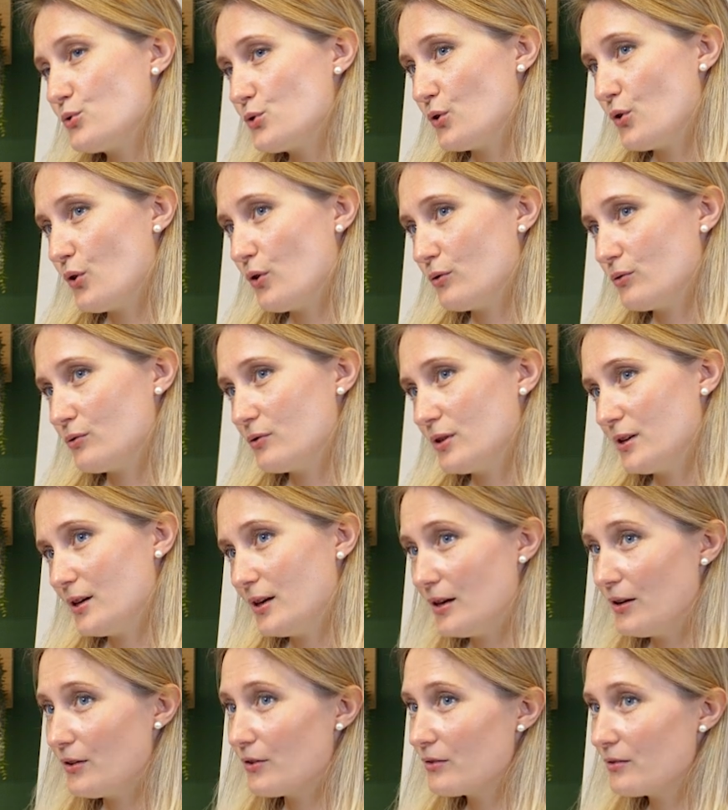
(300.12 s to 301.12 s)
to code
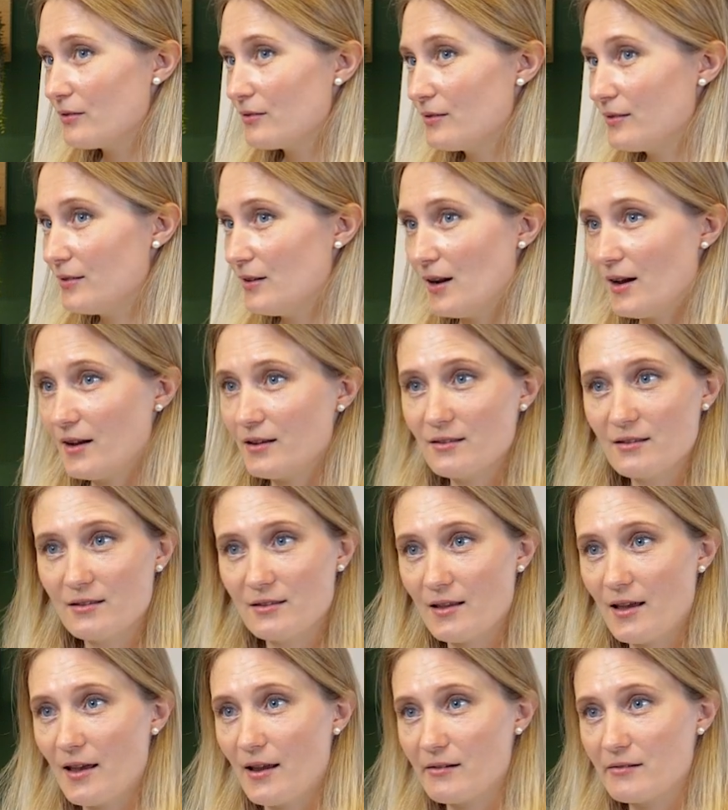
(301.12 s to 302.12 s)
here, not
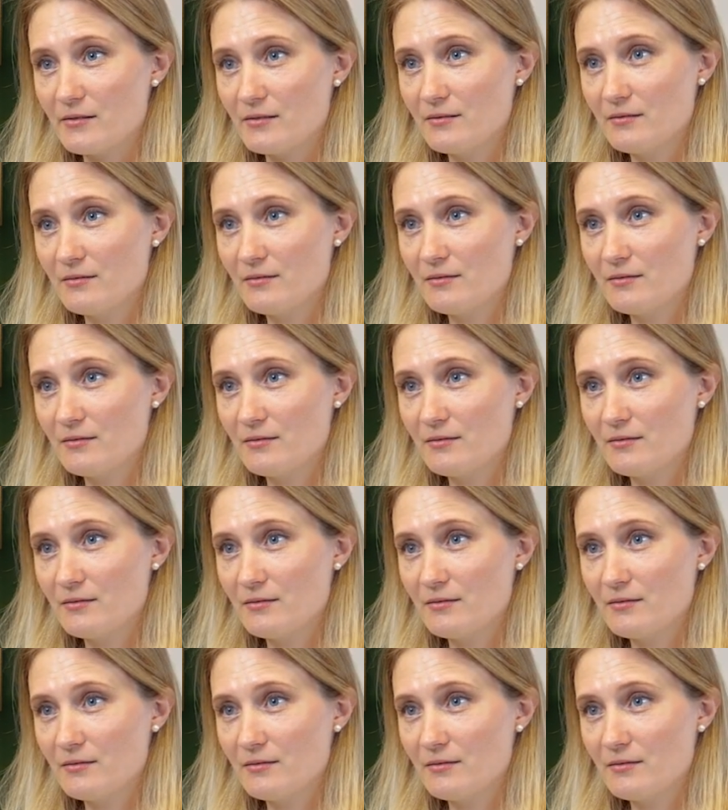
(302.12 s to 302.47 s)
there.